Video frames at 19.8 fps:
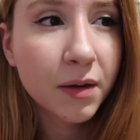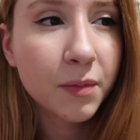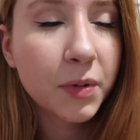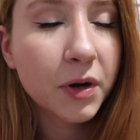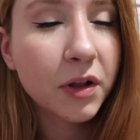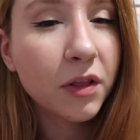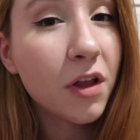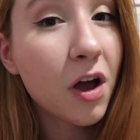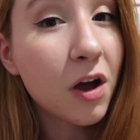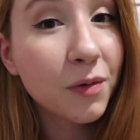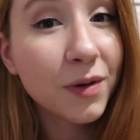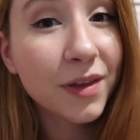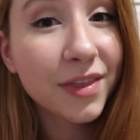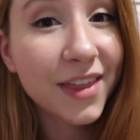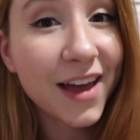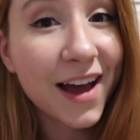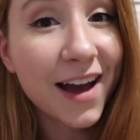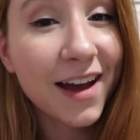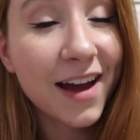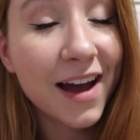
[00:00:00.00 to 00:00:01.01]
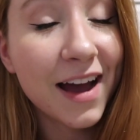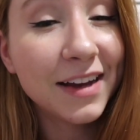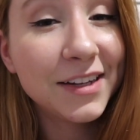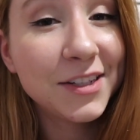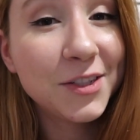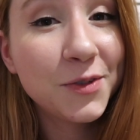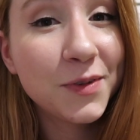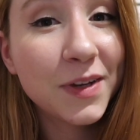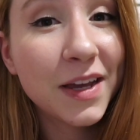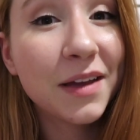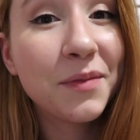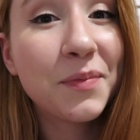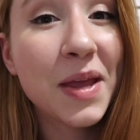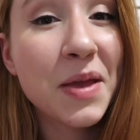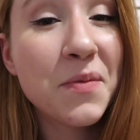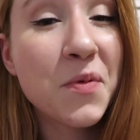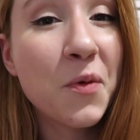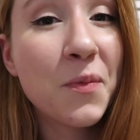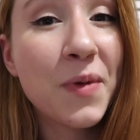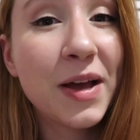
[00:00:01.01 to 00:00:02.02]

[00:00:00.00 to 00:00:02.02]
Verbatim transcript: But along with that, I do get people